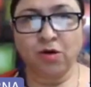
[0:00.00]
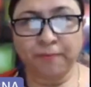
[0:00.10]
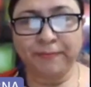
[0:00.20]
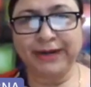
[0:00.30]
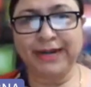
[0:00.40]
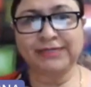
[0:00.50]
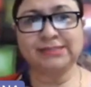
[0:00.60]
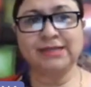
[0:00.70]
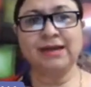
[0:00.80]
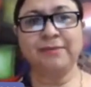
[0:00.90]
open
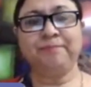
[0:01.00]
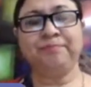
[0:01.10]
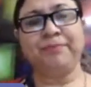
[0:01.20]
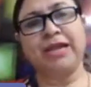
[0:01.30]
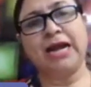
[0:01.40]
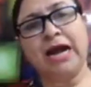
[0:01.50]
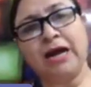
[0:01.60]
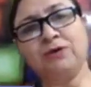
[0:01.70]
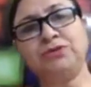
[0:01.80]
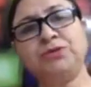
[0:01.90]
Excel,
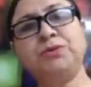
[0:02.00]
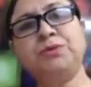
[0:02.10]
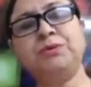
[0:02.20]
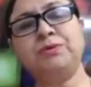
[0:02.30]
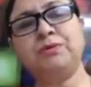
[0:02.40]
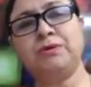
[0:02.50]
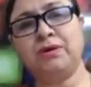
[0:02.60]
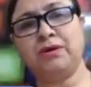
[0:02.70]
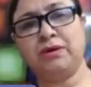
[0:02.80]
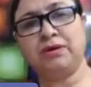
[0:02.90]
how to
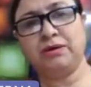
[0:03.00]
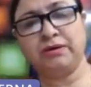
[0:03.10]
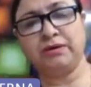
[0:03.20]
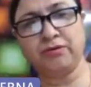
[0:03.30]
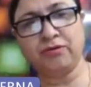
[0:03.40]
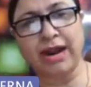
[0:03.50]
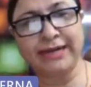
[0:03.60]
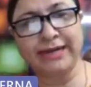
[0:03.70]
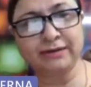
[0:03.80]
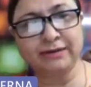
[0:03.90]

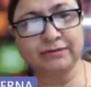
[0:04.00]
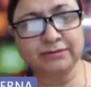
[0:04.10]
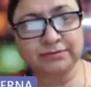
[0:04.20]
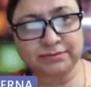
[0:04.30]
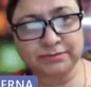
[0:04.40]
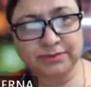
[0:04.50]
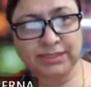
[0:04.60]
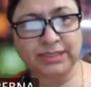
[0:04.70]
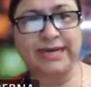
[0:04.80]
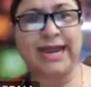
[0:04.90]
write
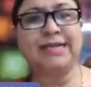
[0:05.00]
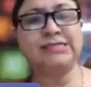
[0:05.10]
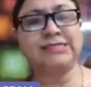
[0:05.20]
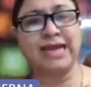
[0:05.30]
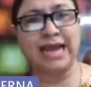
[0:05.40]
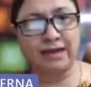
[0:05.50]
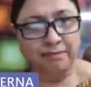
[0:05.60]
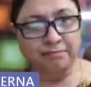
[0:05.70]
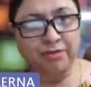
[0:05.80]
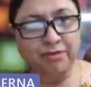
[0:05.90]
text and
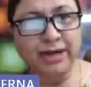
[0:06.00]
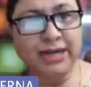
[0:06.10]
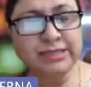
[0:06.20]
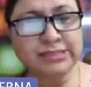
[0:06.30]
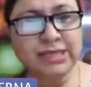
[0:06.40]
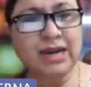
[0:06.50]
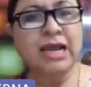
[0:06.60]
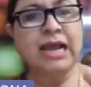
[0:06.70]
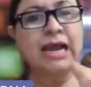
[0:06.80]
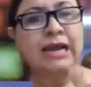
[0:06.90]
number in Excel,
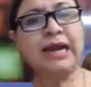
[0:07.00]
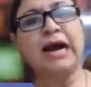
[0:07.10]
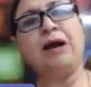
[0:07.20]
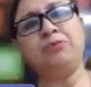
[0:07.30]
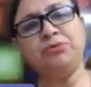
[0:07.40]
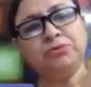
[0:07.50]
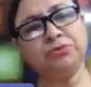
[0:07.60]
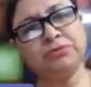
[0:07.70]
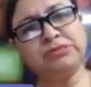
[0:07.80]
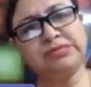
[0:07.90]
and how
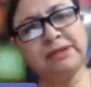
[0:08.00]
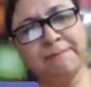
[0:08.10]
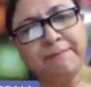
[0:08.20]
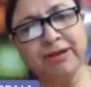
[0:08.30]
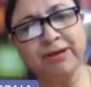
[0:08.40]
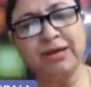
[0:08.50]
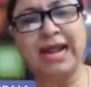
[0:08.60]
to do simple